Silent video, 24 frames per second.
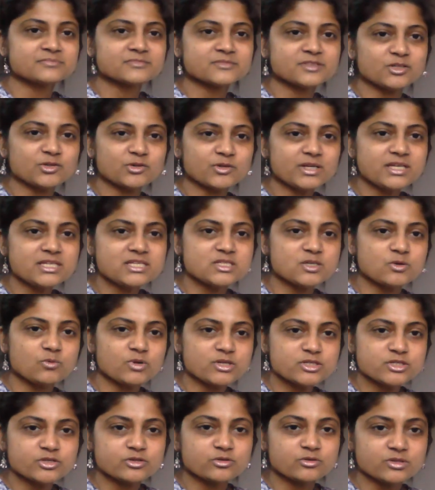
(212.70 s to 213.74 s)
Okay, so
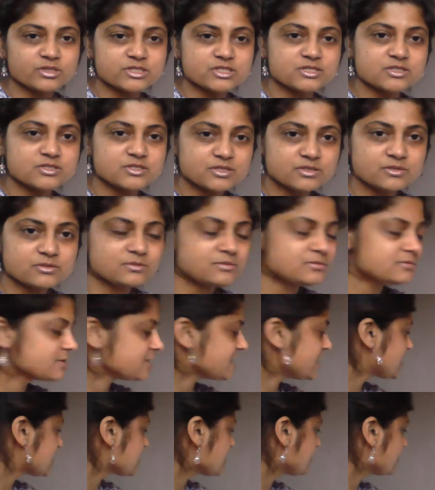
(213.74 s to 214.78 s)
what you're going to do
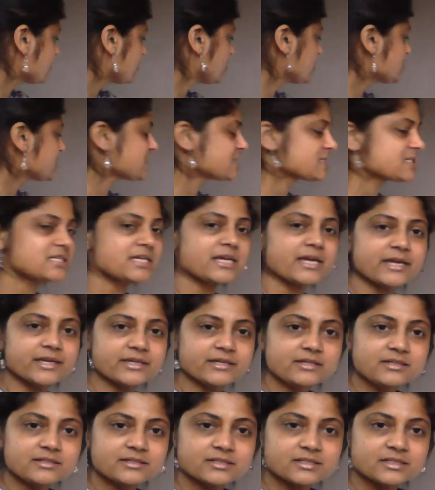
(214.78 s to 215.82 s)
is I'm going to
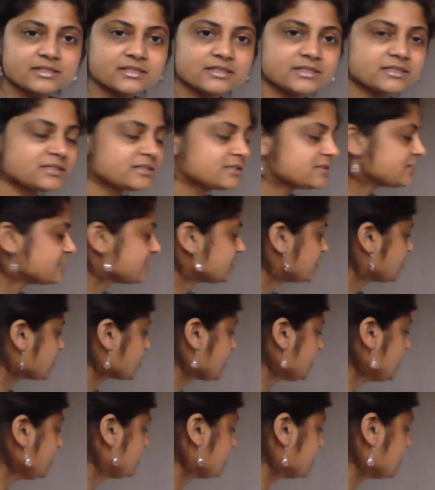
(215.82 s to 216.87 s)
take,
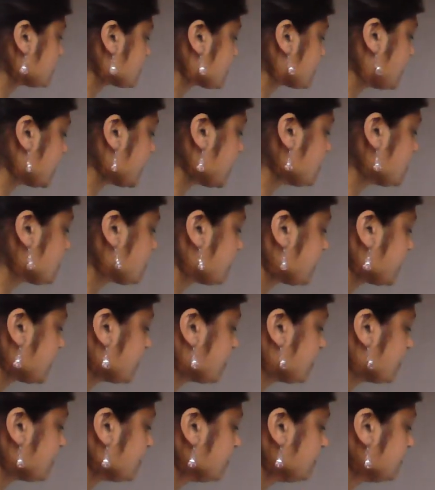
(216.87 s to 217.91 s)
okay, this base right
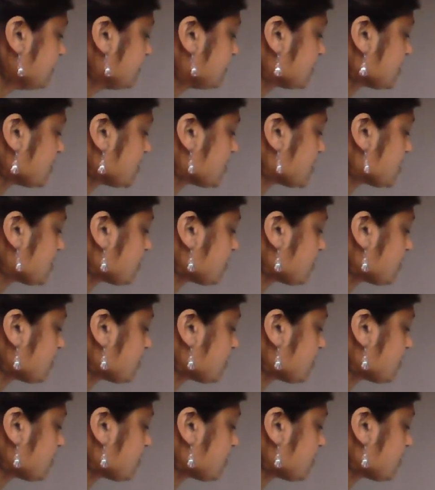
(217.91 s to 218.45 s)
here. So it's